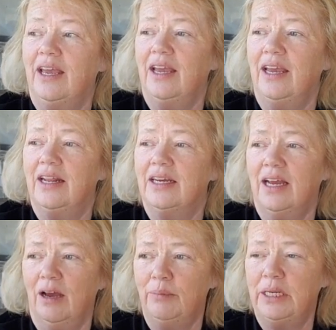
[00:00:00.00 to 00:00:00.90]
And it
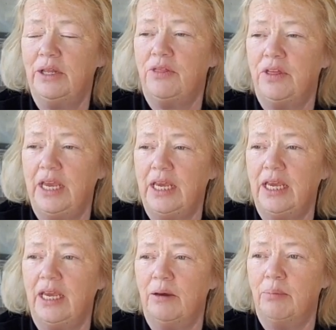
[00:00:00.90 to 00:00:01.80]
got me to
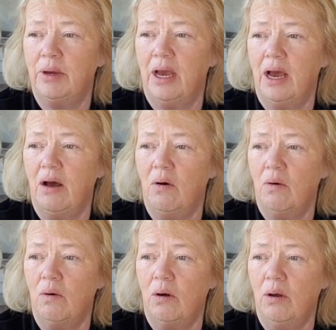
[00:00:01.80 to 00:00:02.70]
thinking about,
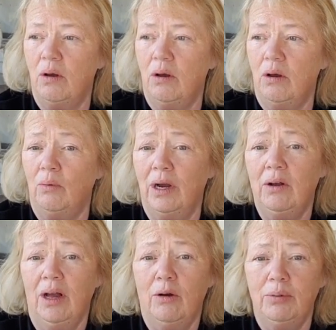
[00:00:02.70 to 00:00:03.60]

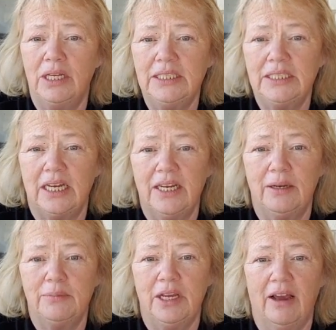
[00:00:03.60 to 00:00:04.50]
well, how blessed I
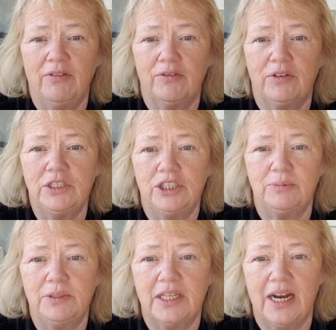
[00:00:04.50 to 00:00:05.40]
am to have the
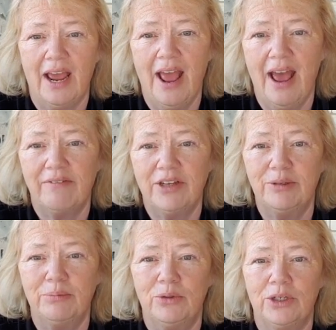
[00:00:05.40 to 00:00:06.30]
friendships that I have.
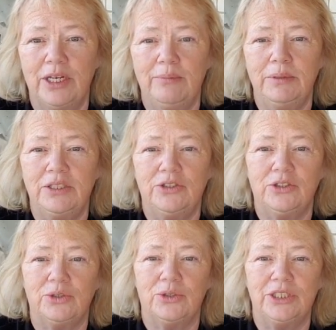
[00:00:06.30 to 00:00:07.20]
Good morning, Miss
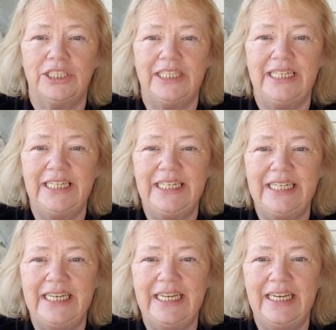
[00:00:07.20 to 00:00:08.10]
Georgie
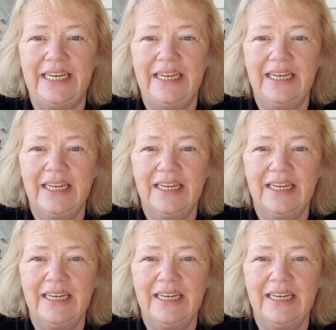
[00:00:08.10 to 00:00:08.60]
Lee.